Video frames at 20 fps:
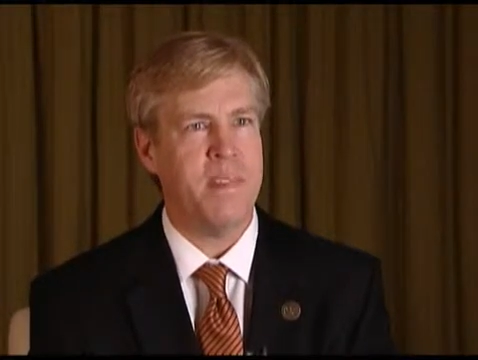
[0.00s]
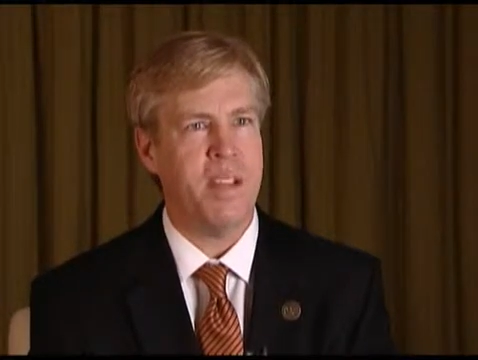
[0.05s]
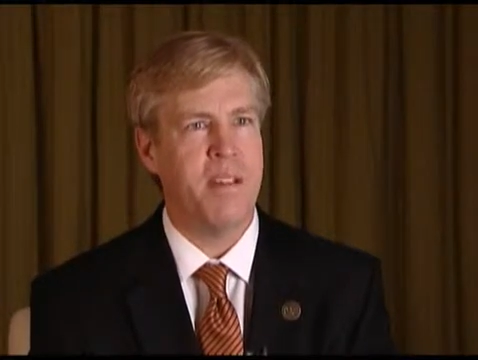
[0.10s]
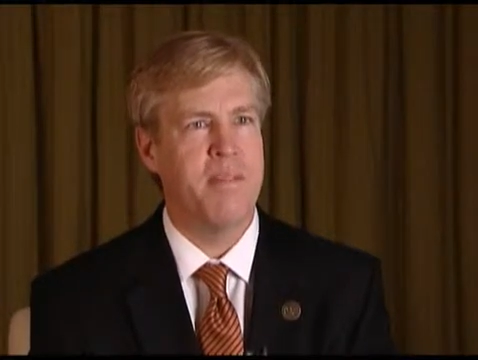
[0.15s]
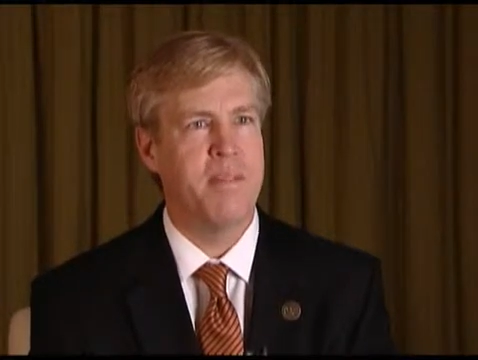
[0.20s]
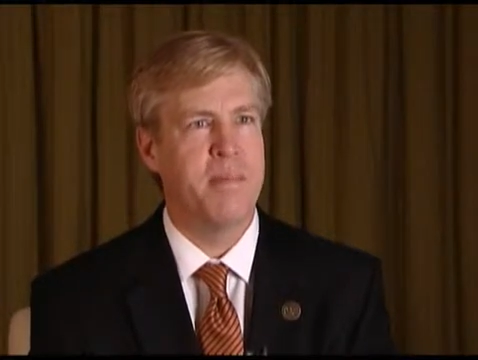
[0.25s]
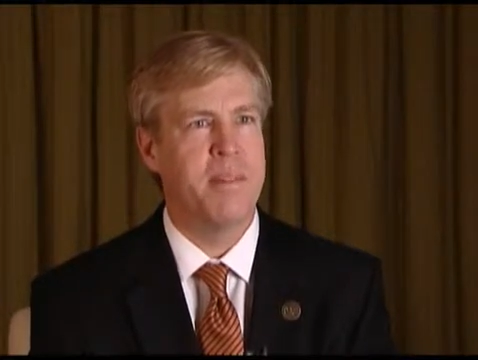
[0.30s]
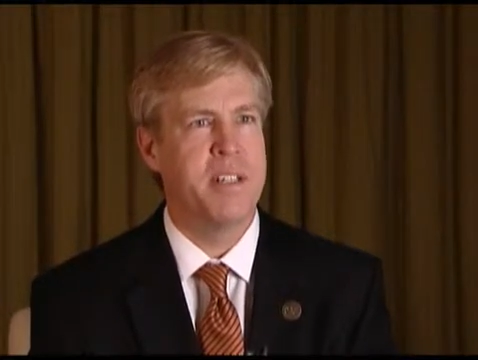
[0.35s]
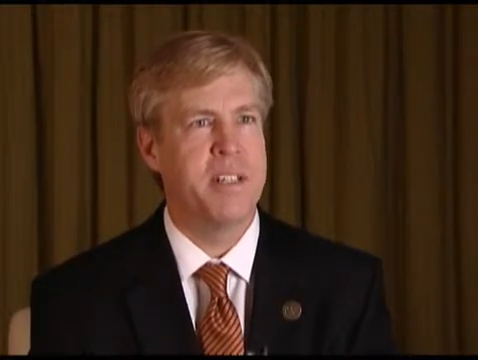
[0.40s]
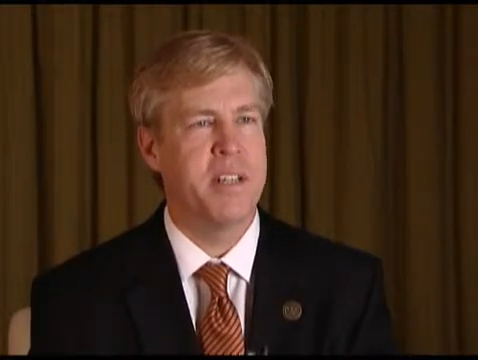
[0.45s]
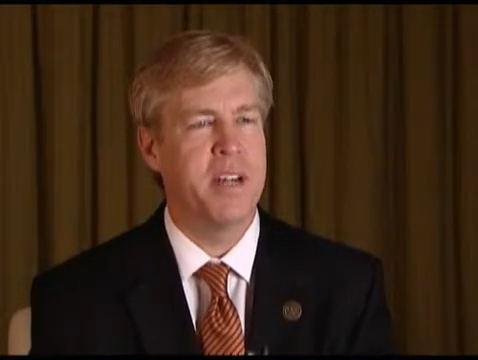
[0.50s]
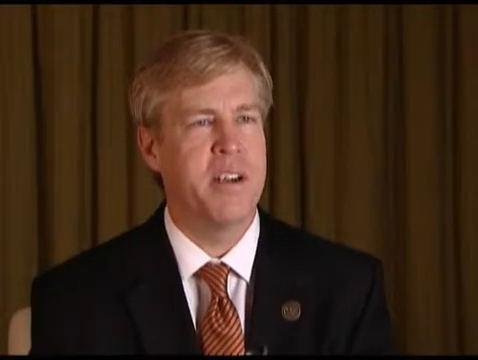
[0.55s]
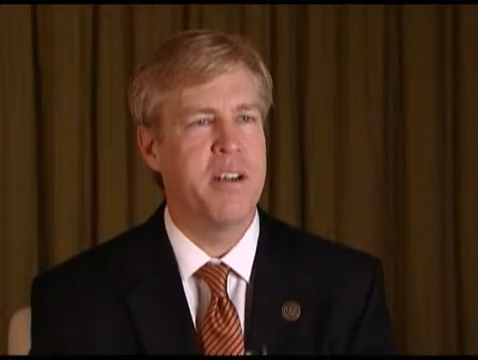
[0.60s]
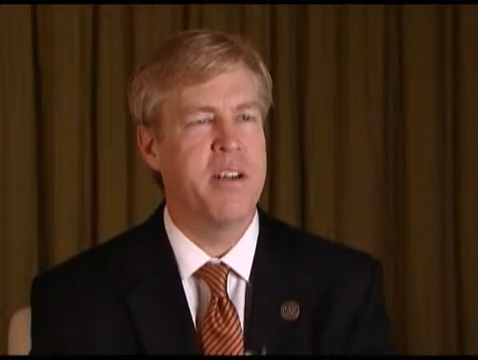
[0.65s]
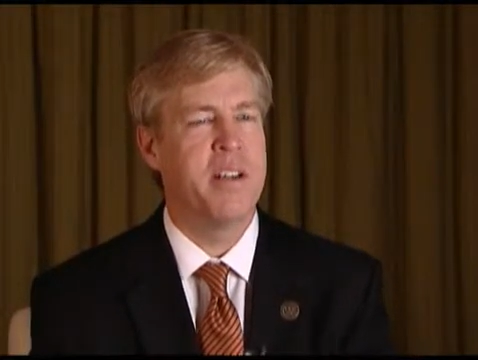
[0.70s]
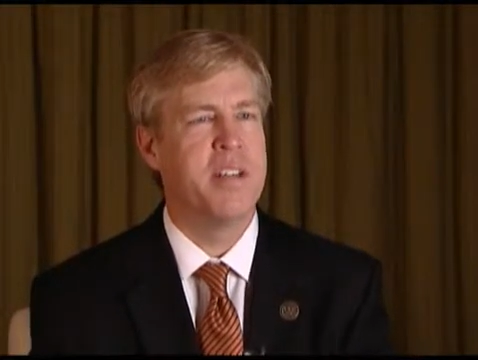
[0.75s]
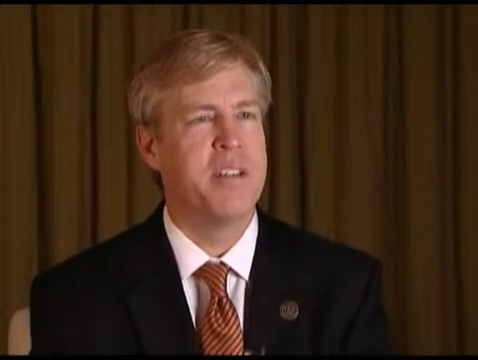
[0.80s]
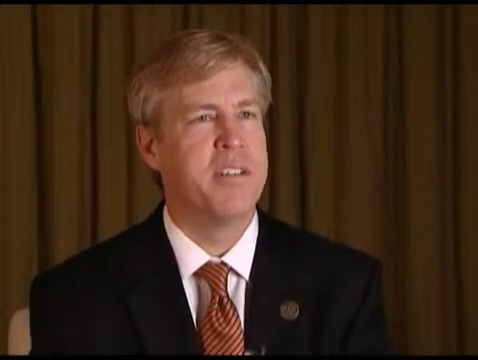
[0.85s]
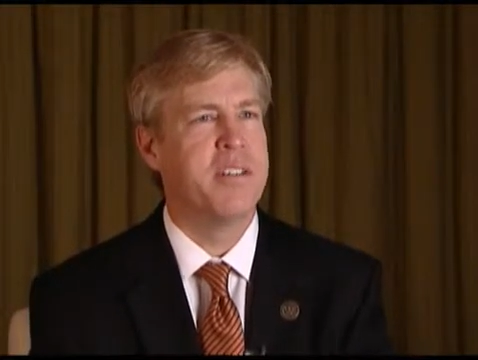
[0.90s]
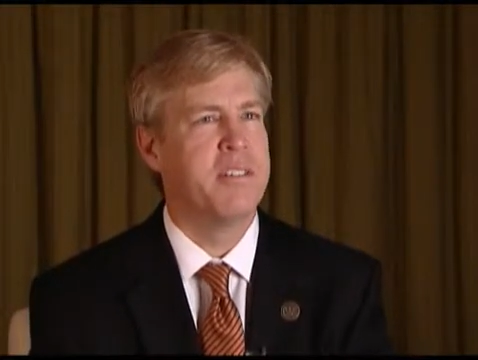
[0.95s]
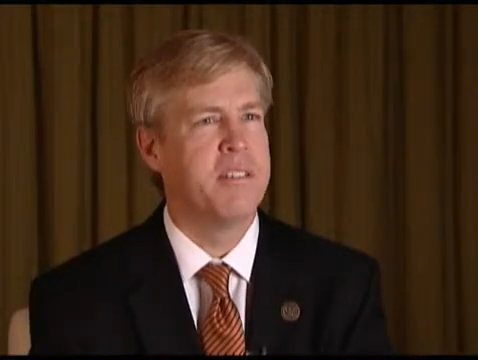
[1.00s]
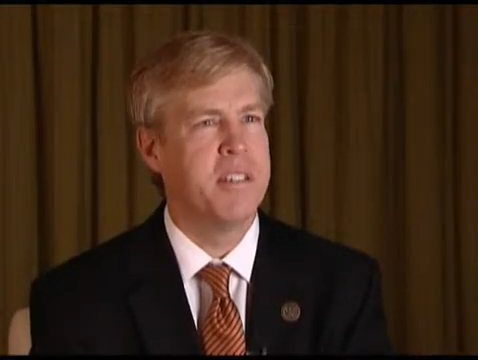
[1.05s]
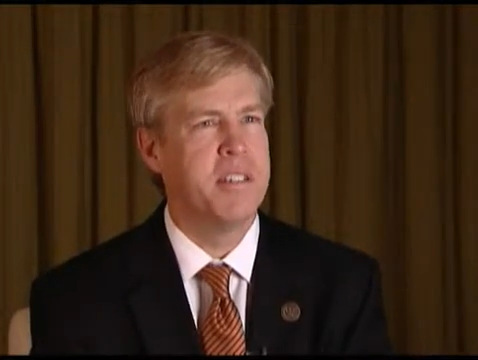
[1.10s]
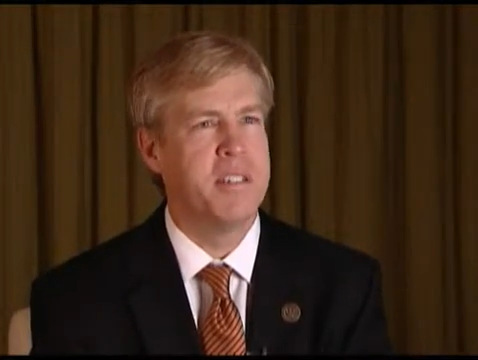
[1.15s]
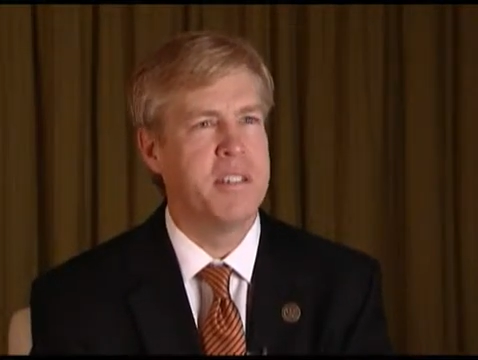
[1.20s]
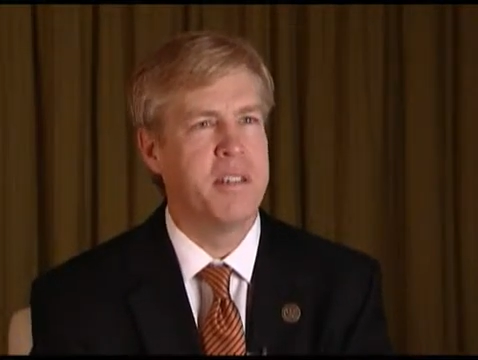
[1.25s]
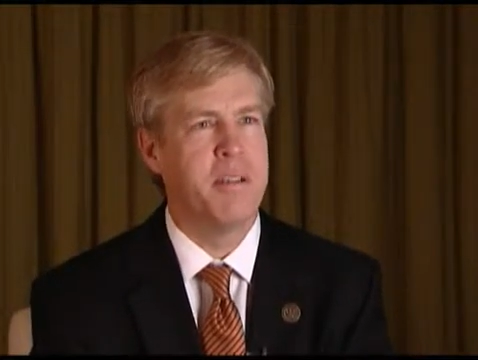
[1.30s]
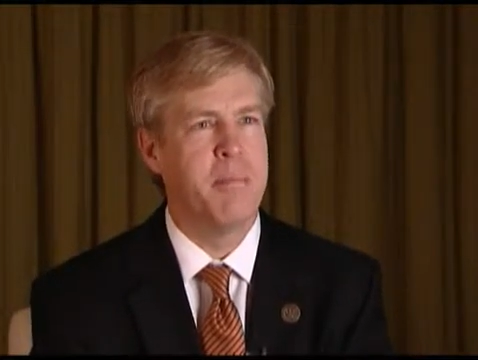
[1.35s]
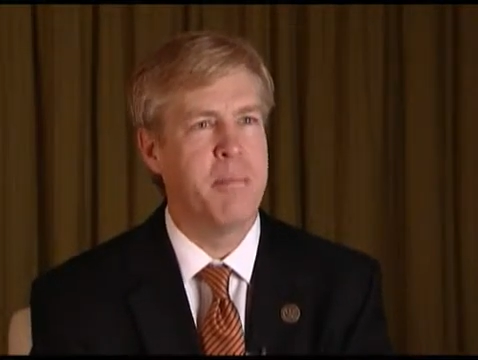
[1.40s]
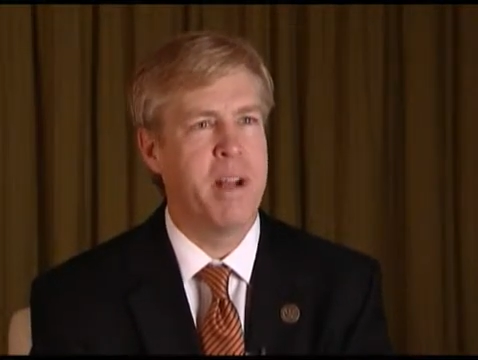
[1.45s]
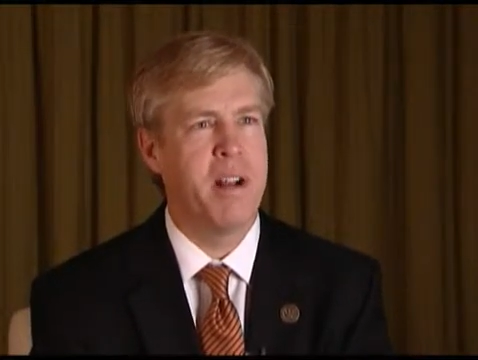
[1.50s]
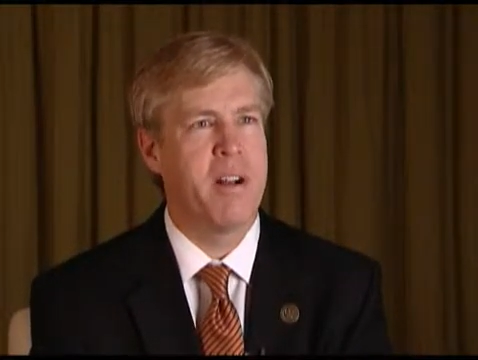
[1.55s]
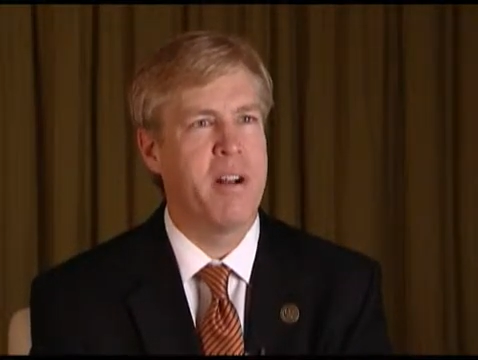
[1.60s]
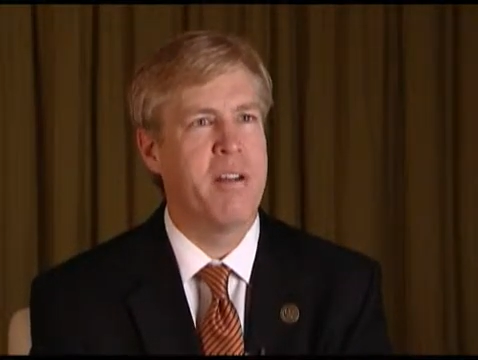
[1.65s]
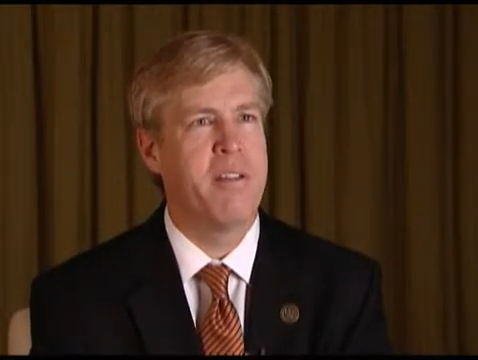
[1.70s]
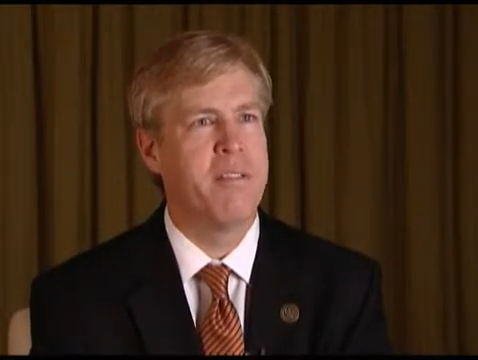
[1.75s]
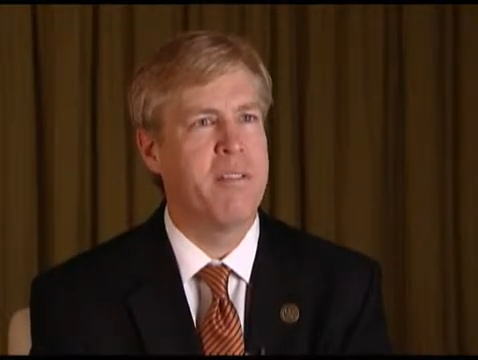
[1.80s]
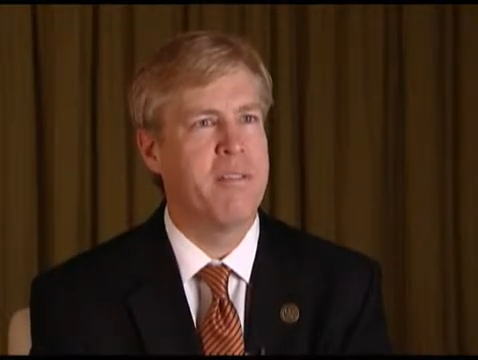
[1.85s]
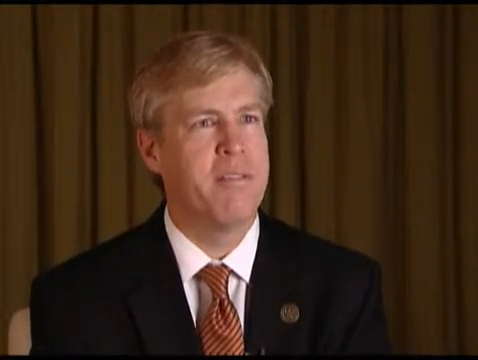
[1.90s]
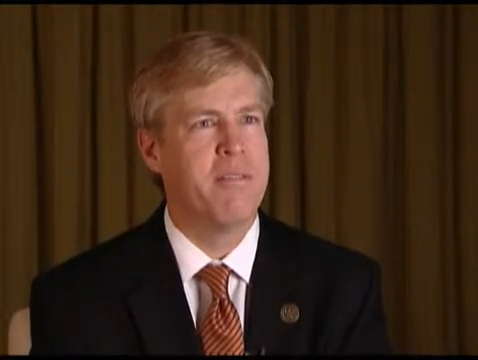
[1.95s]
from the entire nation. So it's about
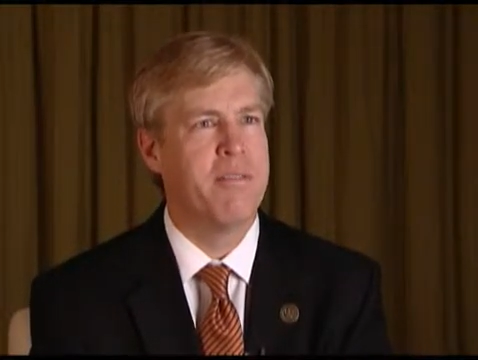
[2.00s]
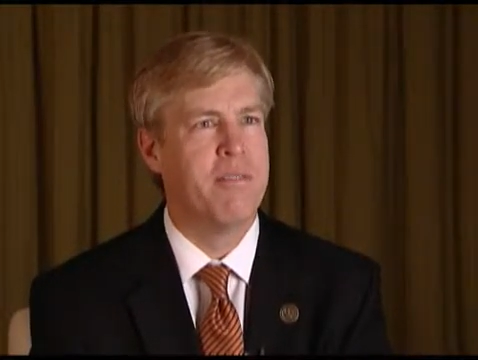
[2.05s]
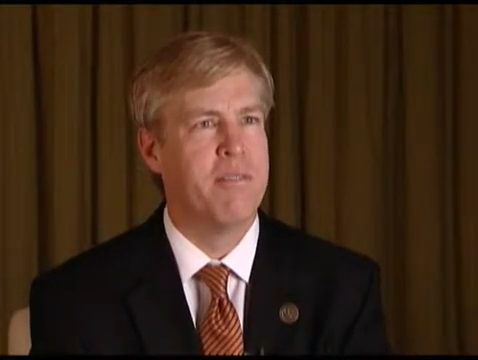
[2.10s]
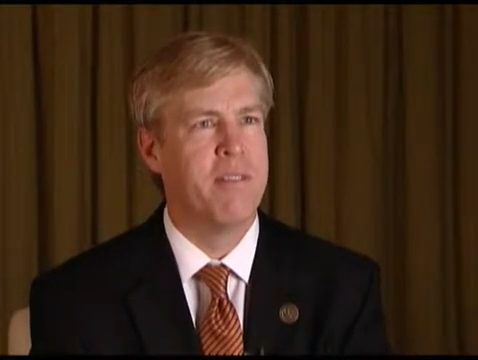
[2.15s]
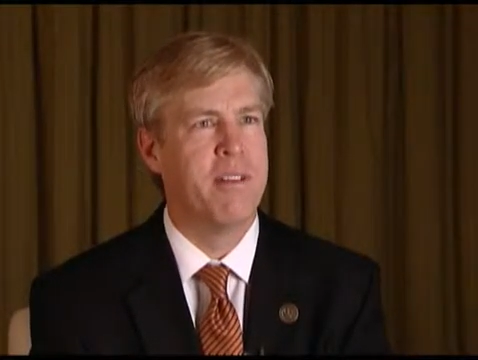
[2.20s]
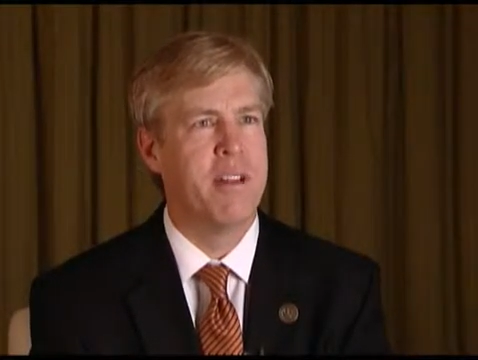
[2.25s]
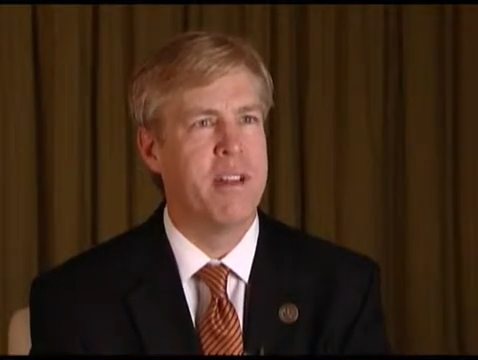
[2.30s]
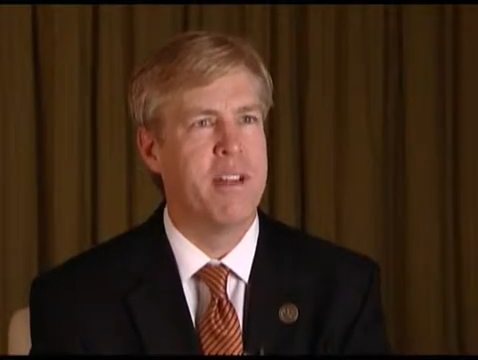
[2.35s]
140,